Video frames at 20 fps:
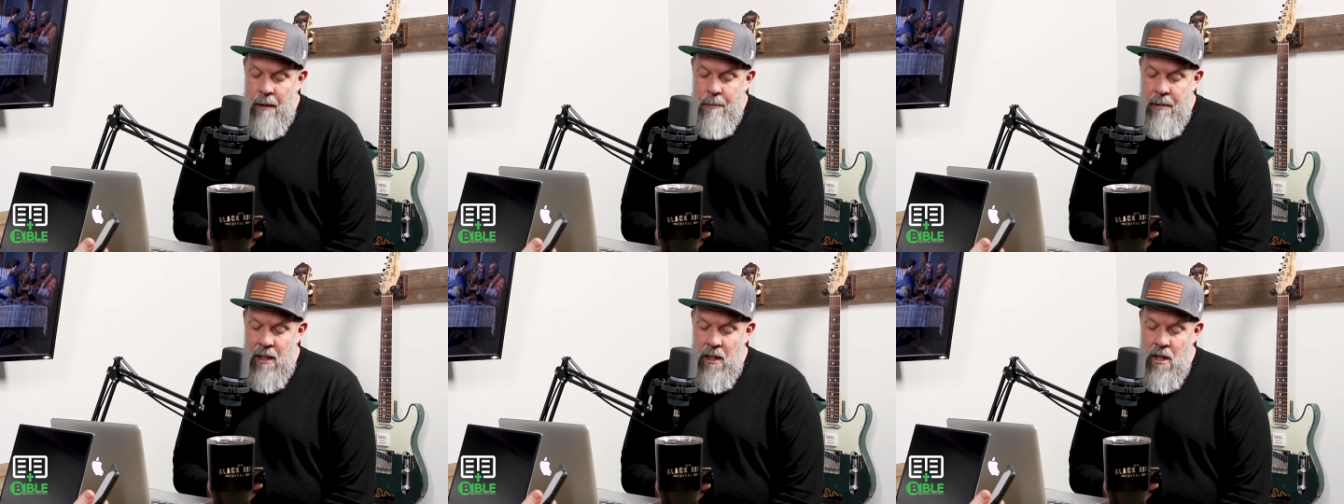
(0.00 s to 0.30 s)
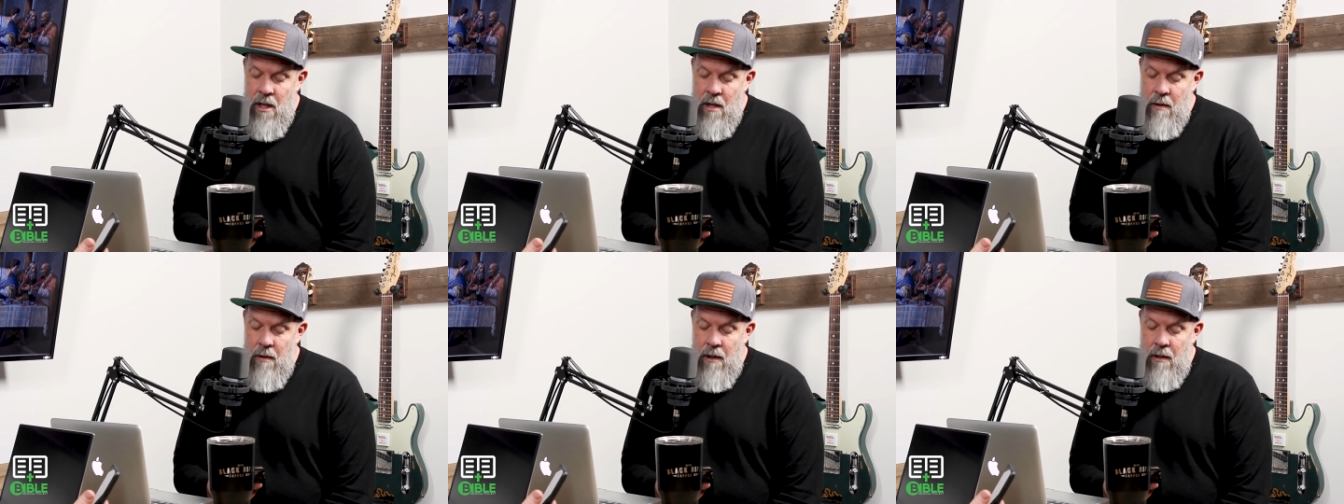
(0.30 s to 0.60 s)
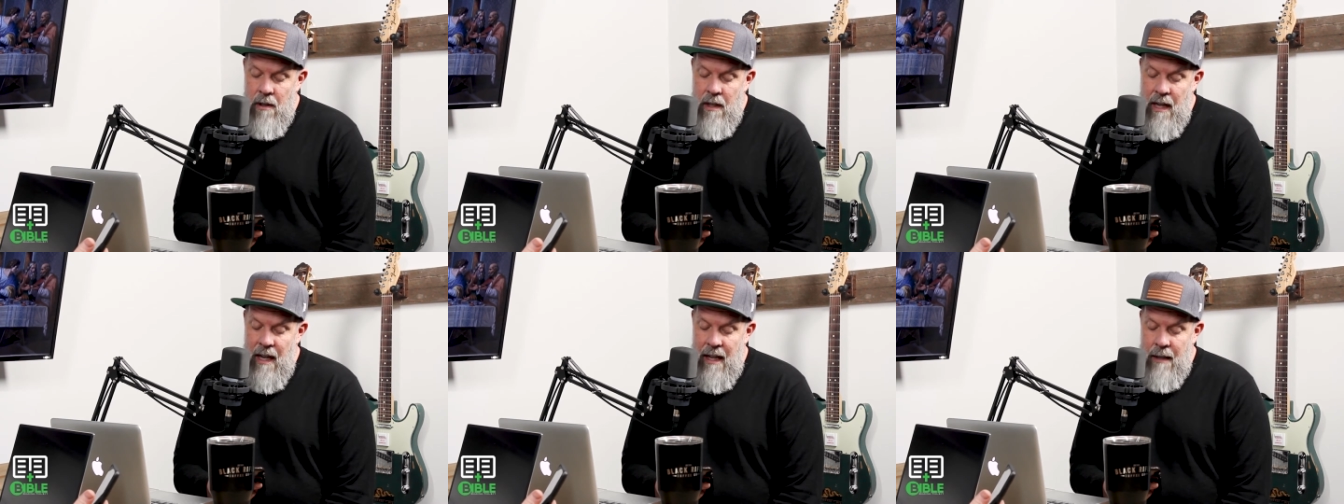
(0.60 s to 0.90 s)
But you,
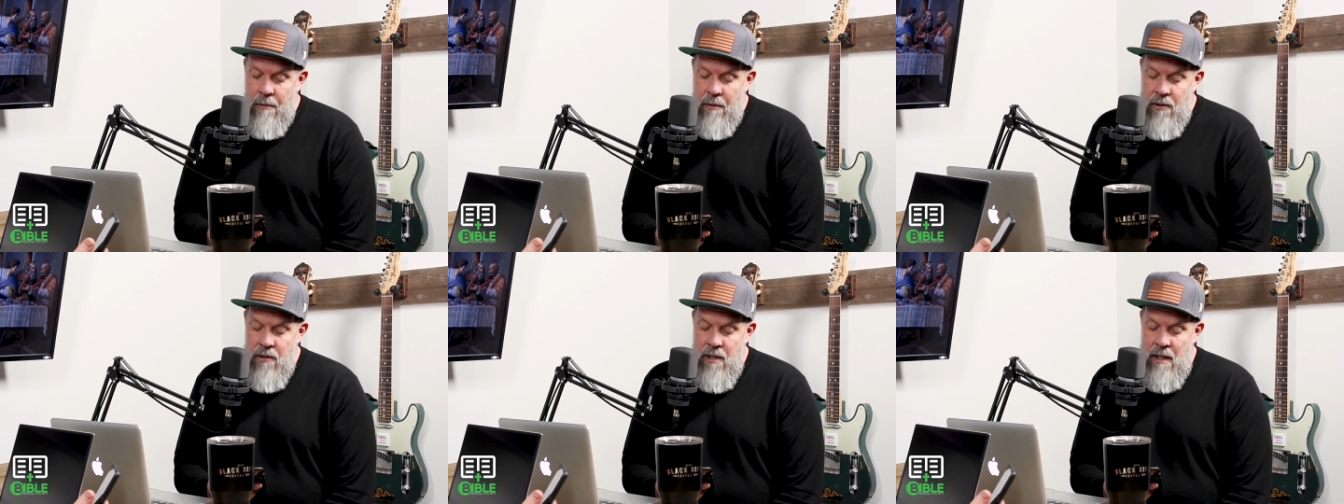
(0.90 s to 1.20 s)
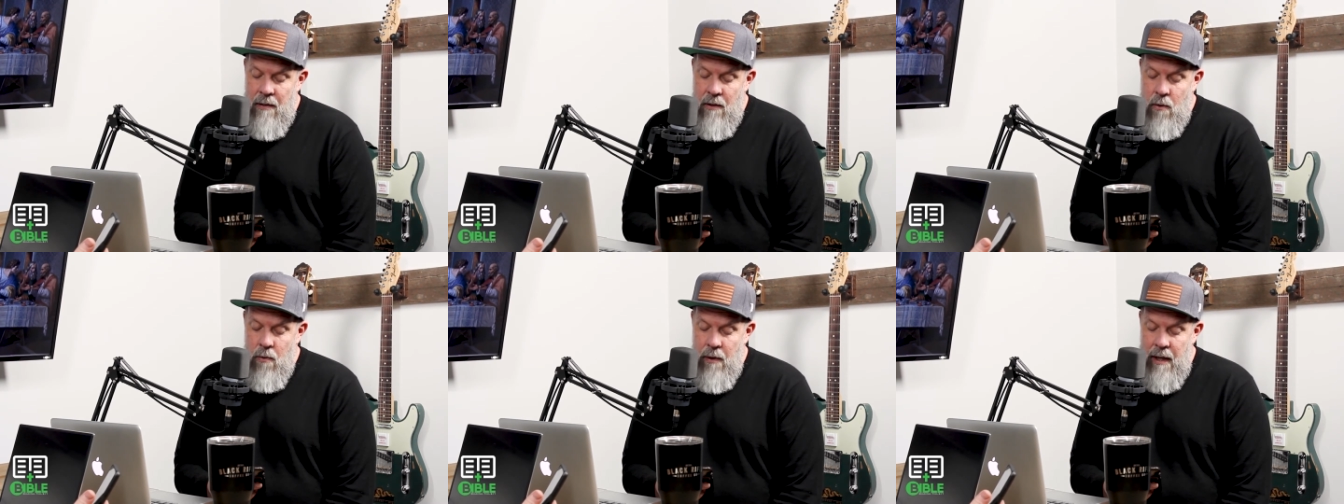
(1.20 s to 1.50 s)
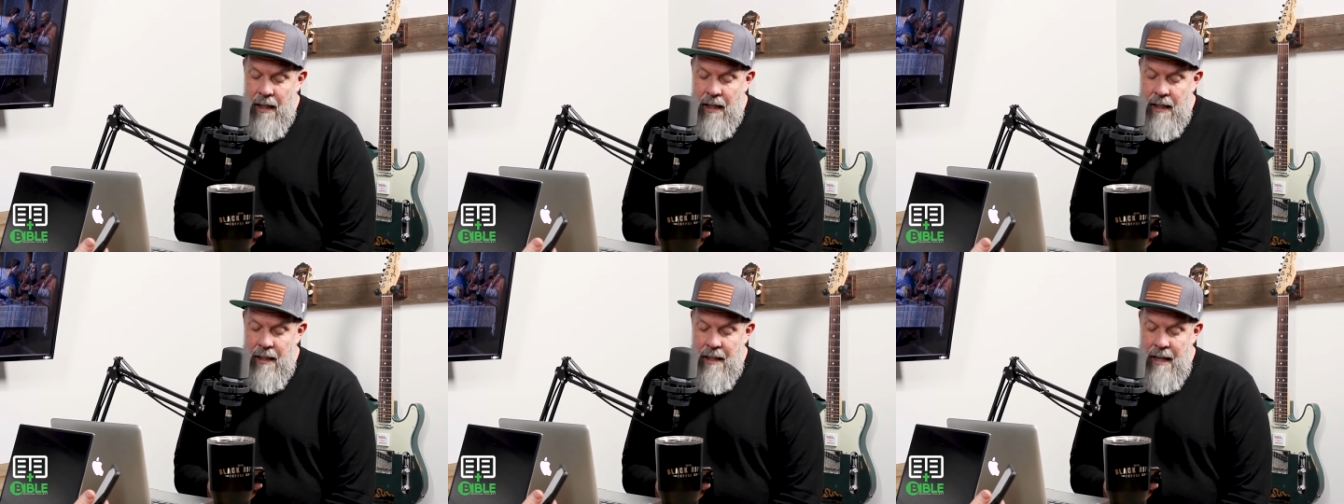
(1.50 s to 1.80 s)
O God, will send the
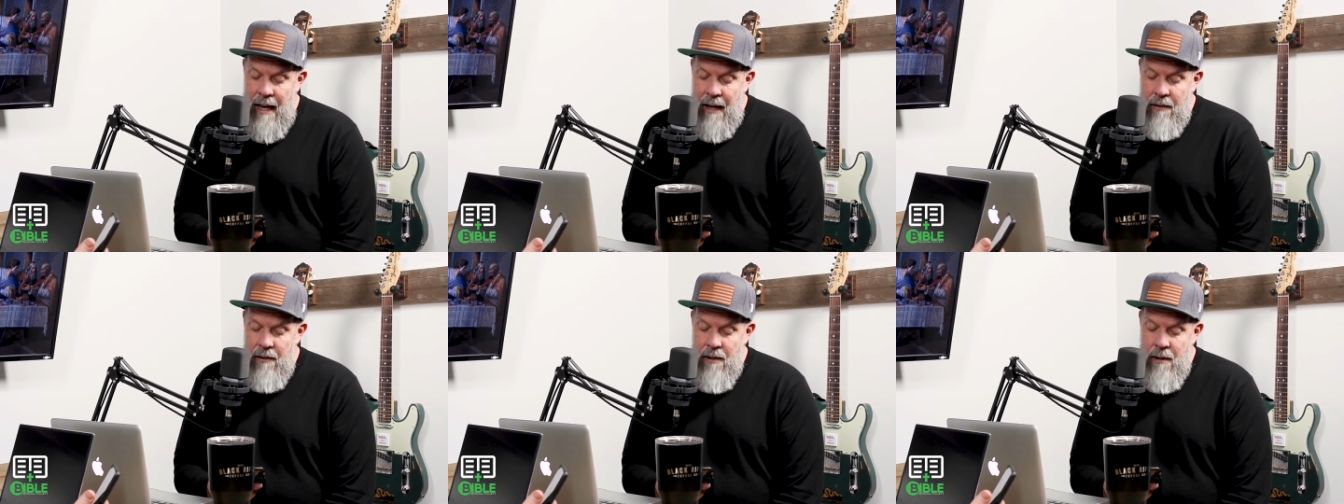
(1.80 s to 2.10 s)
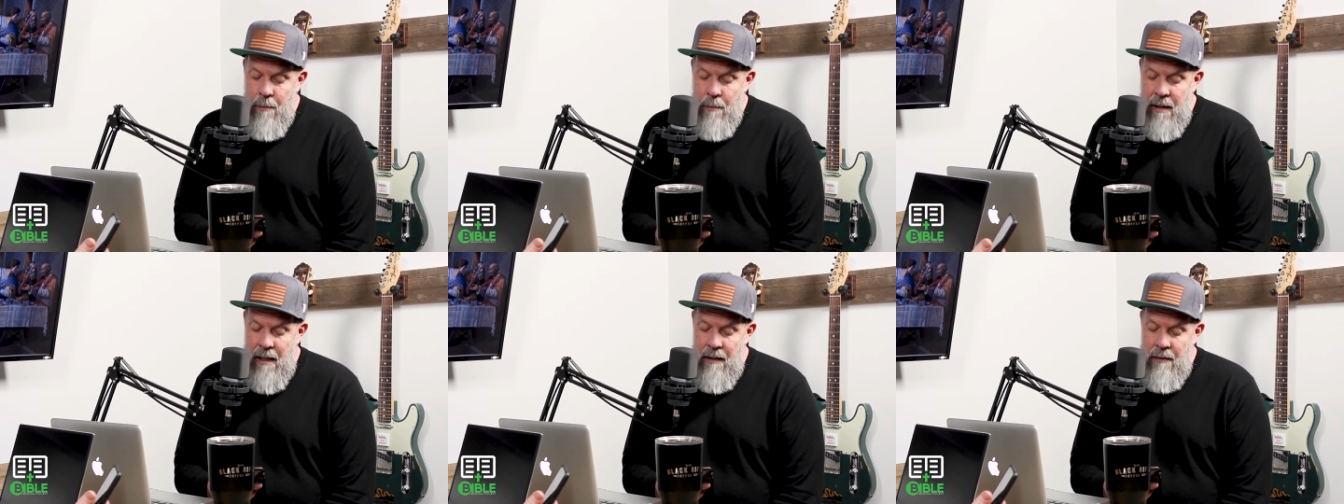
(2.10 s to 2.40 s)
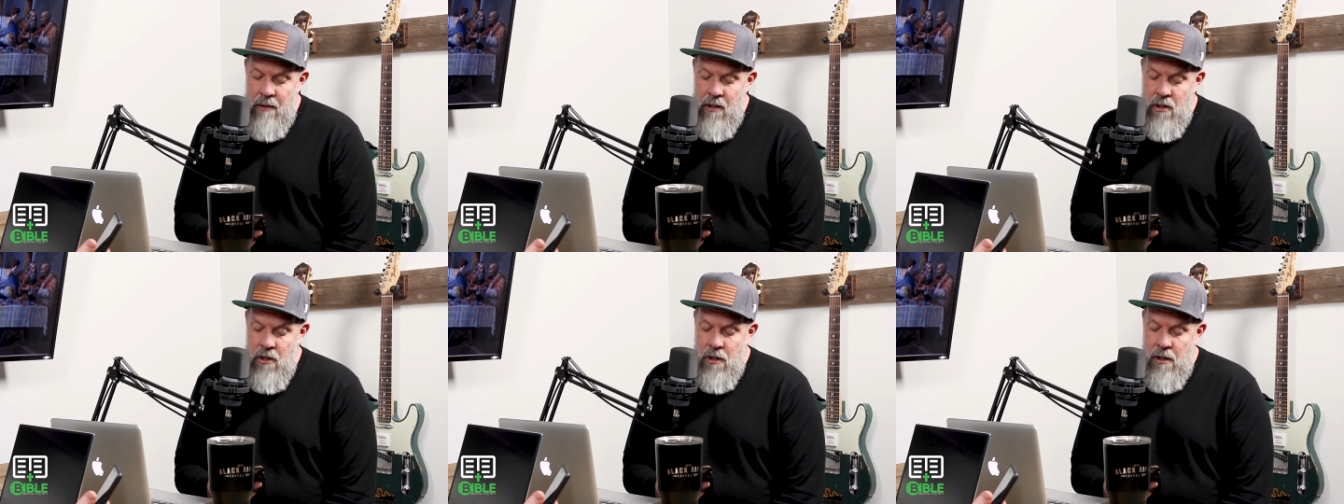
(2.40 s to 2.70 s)
wicked down to the pit
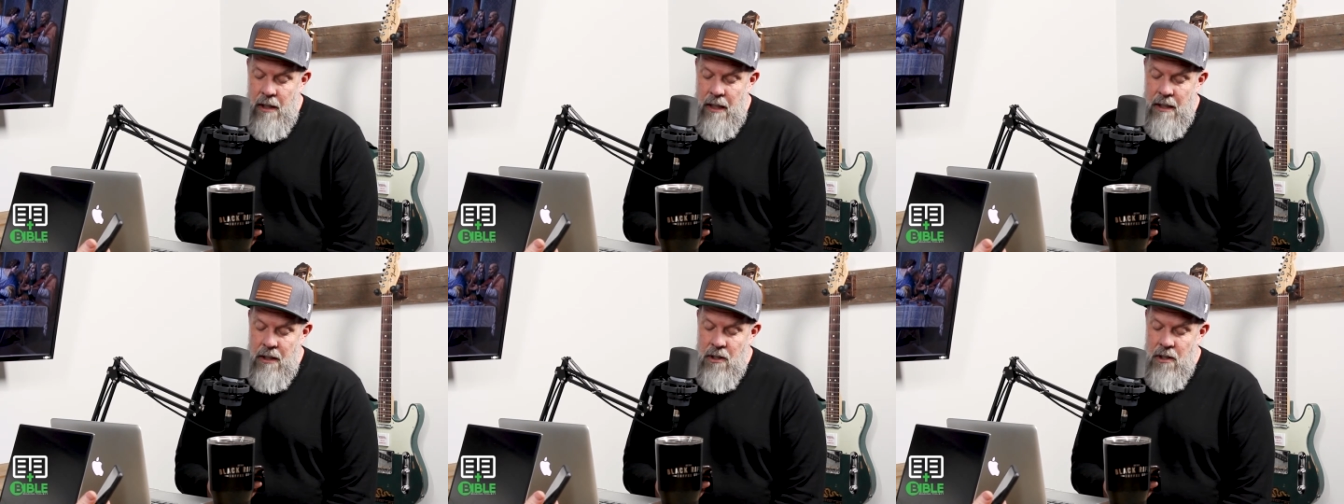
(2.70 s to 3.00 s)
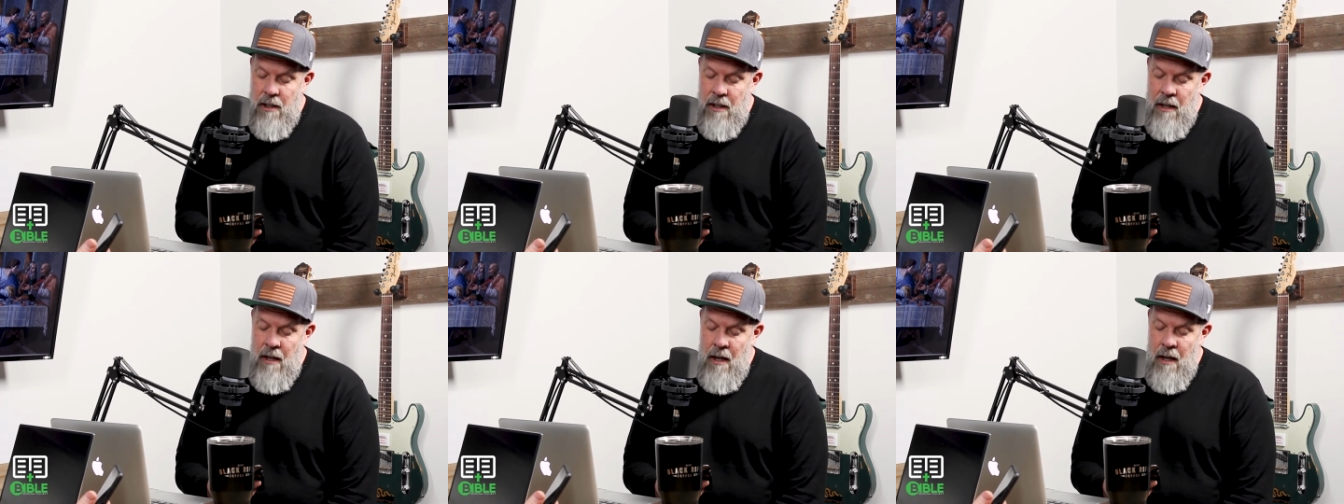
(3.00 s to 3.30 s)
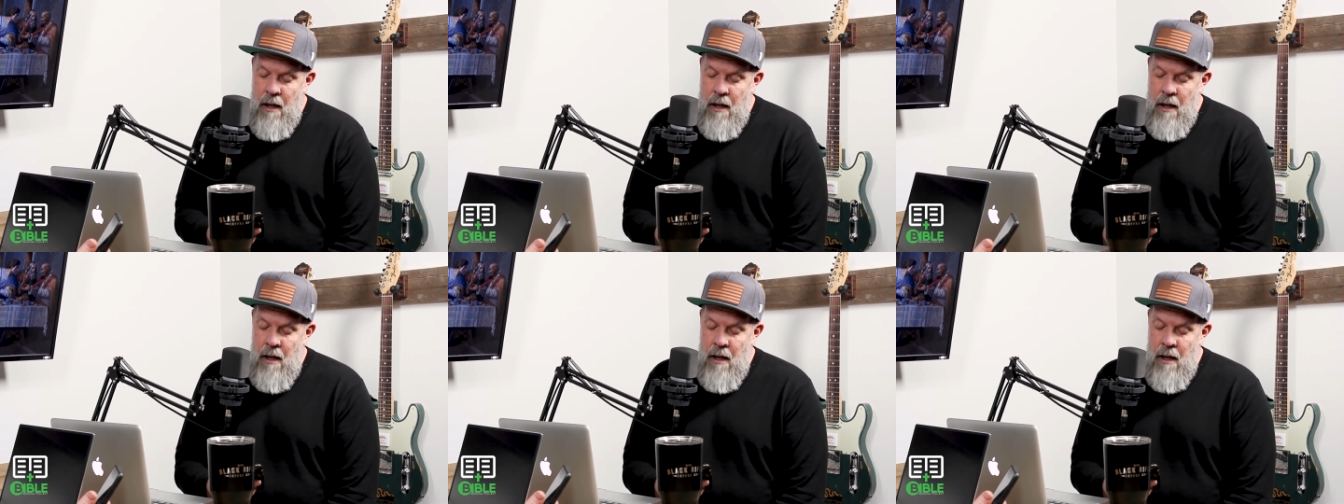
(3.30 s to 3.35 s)
of destruction.